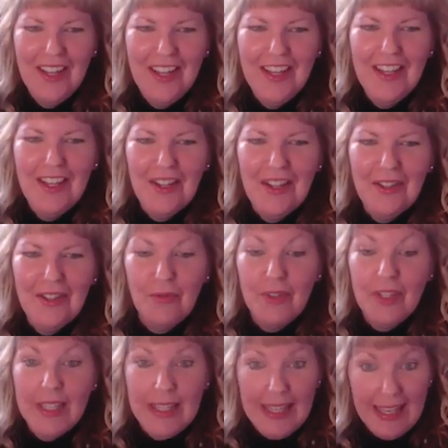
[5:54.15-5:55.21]
yeah so
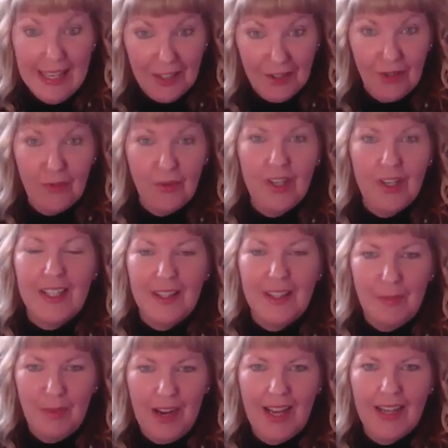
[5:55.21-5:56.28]
really the extra work and
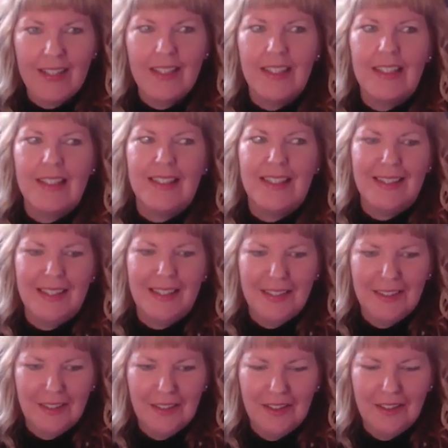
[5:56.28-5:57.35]
the practice and the
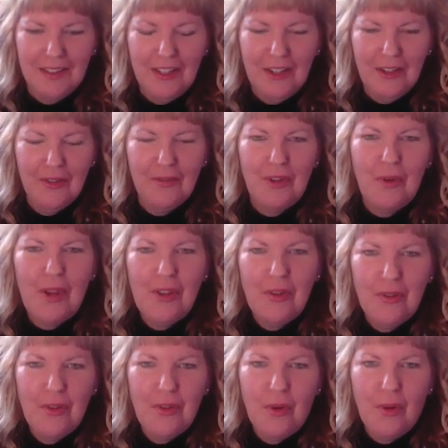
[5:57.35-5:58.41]
you know going
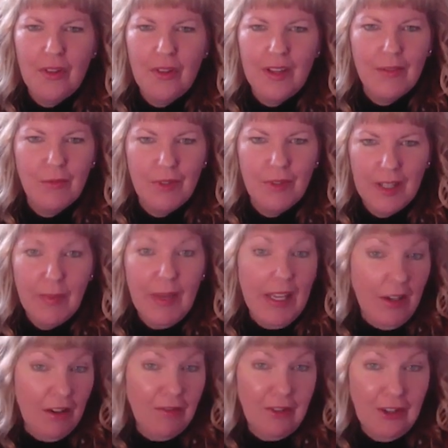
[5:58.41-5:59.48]
through the whole thing really
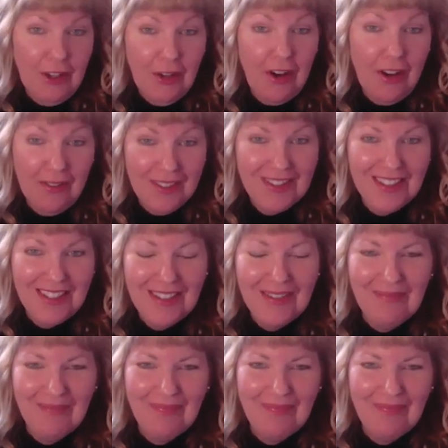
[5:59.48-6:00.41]
paid off for you obviously